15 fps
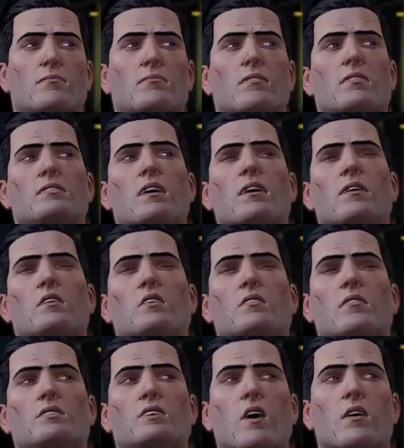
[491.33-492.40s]
This
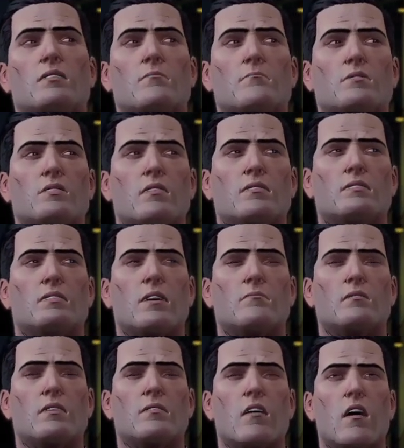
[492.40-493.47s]
Catwoman shows up around the same
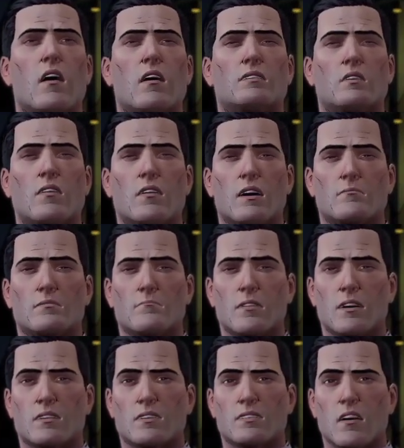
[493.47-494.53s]
time Oswald comes
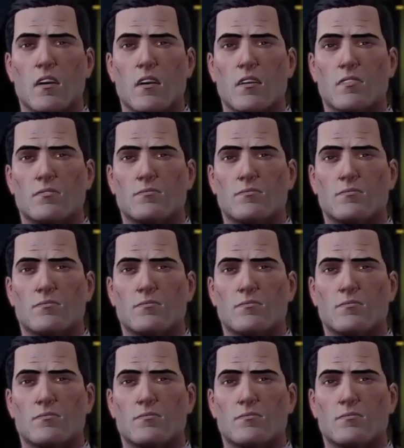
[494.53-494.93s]
back to town.